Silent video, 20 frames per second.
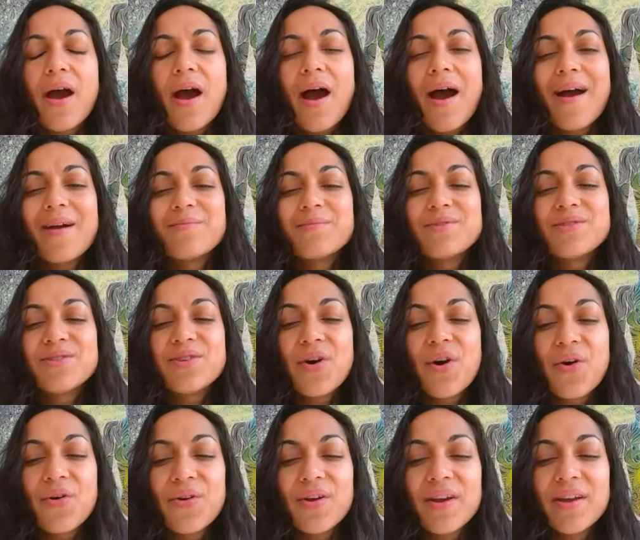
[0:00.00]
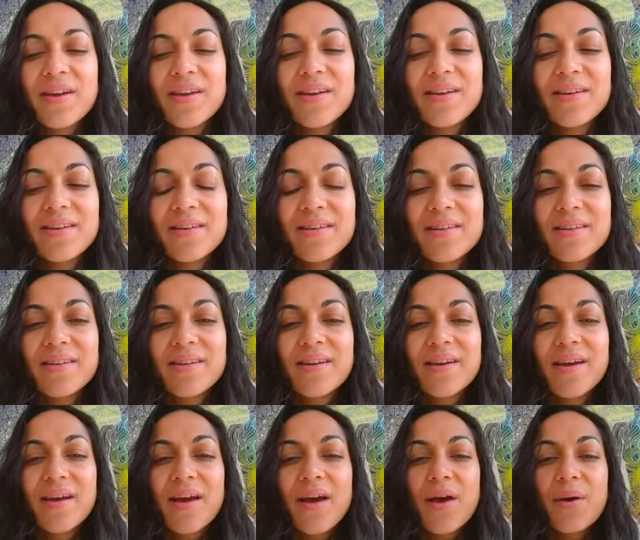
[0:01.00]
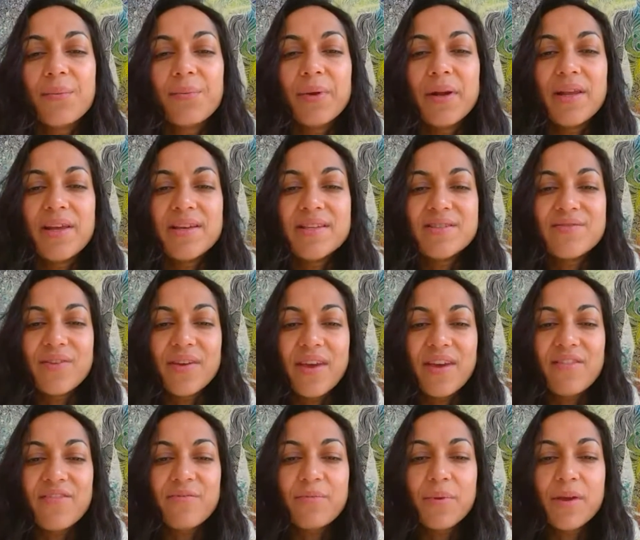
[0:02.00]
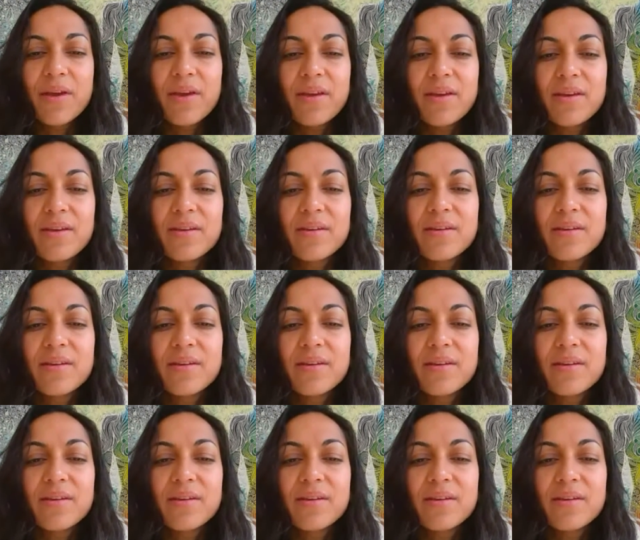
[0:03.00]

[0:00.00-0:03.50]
I'm sorry, please forgive me,